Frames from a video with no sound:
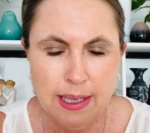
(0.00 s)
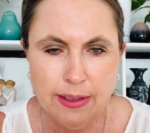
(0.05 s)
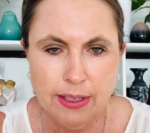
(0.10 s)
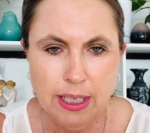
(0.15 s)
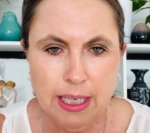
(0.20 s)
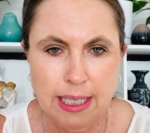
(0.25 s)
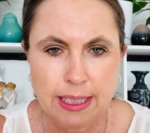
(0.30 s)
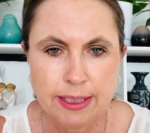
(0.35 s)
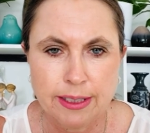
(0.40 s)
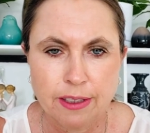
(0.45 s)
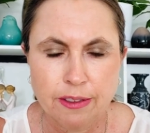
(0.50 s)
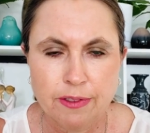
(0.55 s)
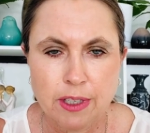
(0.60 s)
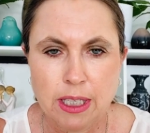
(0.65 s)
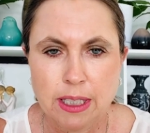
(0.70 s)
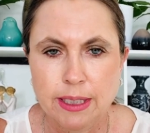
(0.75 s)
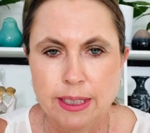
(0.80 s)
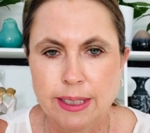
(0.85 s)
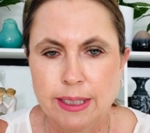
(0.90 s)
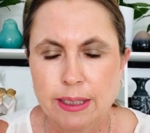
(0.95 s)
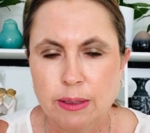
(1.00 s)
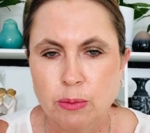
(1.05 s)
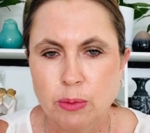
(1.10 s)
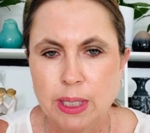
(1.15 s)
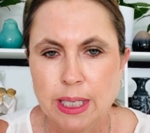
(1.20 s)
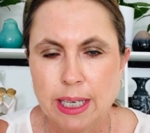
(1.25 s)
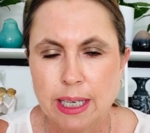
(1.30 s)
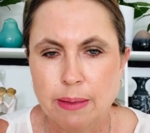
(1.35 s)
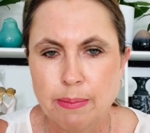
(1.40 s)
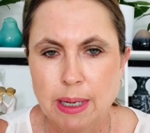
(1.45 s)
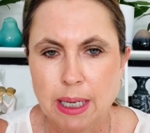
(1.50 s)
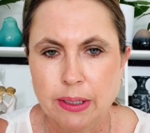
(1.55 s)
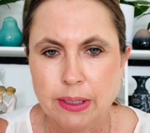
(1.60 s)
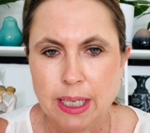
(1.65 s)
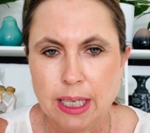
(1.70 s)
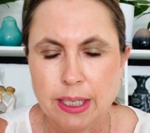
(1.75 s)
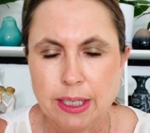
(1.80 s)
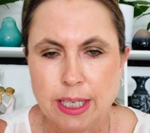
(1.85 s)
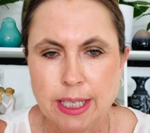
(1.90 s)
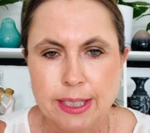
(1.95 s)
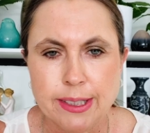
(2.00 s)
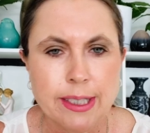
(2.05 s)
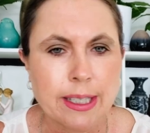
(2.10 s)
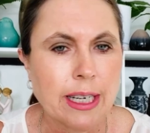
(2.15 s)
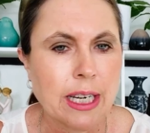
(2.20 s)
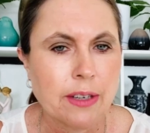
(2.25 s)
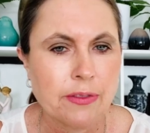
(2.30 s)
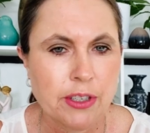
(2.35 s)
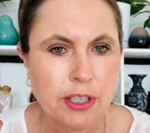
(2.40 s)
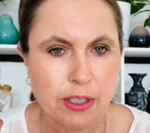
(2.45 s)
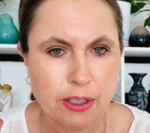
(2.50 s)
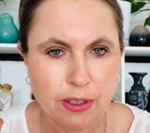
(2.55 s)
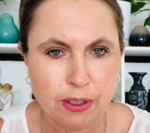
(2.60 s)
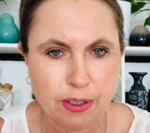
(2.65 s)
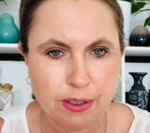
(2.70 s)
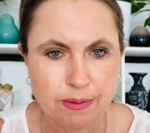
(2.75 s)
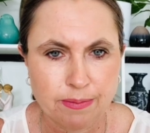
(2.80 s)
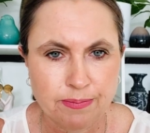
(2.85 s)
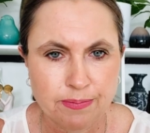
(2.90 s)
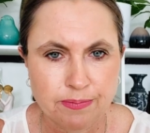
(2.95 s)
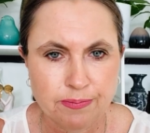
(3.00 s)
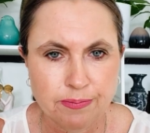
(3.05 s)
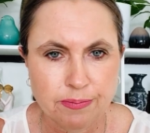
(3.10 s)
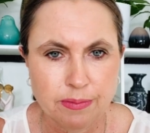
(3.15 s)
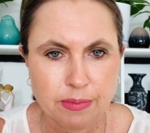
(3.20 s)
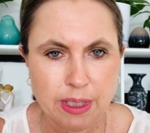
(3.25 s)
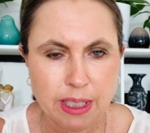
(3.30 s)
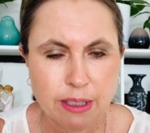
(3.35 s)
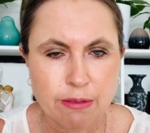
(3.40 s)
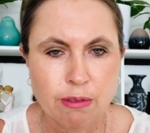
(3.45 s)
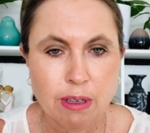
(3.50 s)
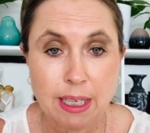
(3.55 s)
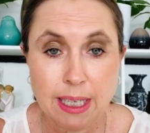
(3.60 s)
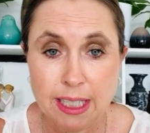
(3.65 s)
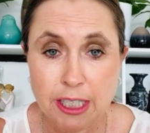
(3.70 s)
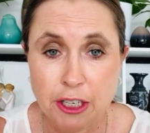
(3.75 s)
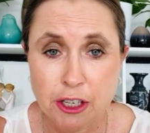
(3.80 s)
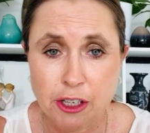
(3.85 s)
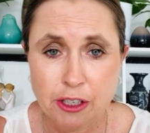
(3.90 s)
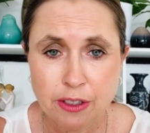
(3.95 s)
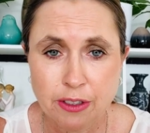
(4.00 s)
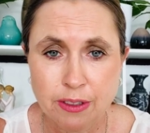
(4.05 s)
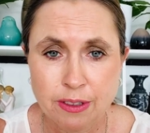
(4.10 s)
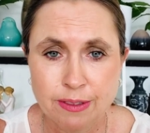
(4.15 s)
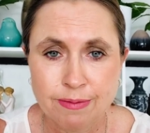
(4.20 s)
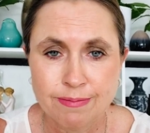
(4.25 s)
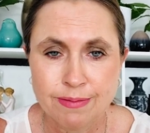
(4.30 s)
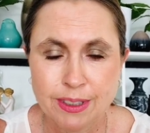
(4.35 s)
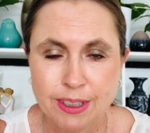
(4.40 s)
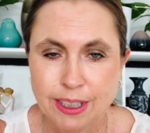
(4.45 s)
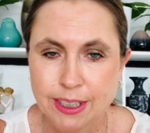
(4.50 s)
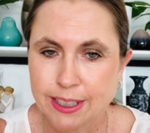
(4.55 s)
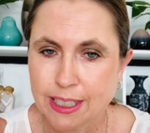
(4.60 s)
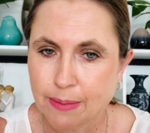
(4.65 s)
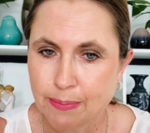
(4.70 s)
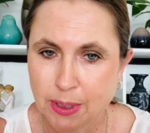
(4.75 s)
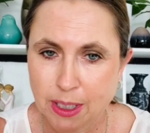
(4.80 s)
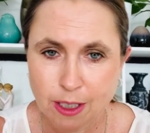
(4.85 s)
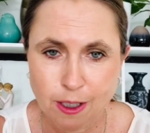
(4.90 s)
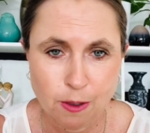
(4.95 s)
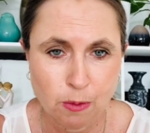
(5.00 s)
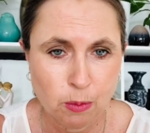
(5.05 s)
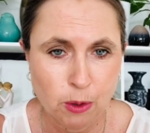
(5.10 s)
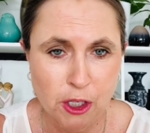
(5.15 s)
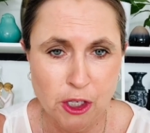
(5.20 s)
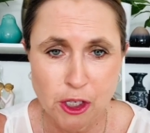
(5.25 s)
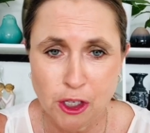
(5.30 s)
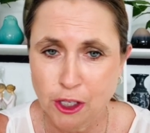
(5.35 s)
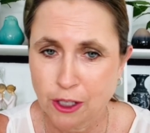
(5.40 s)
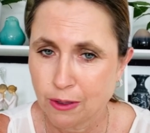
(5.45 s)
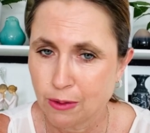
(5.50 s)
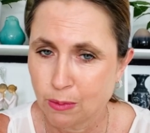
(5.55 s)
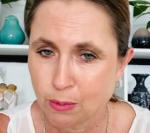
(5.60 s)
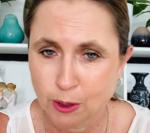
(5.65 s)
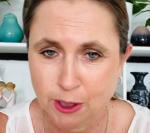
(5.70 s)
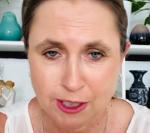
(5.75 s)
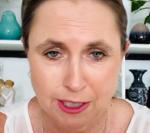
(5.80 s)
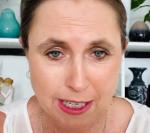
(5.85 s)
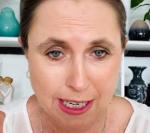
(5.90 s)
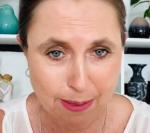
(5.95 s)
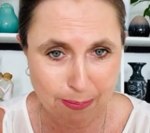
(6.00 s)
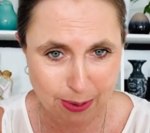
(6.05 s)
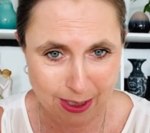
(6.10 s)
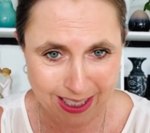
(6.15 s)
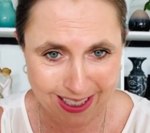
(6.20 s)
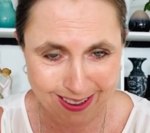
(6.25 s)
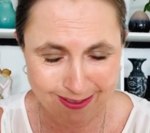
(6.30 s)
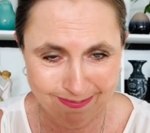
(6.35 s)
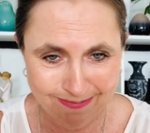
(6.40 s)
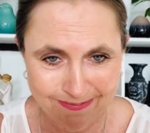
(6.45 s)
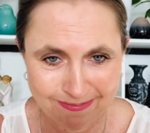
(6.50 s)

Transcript: The last advice we emailed out yesterday afternoon in relation to something I wish wasn't happening.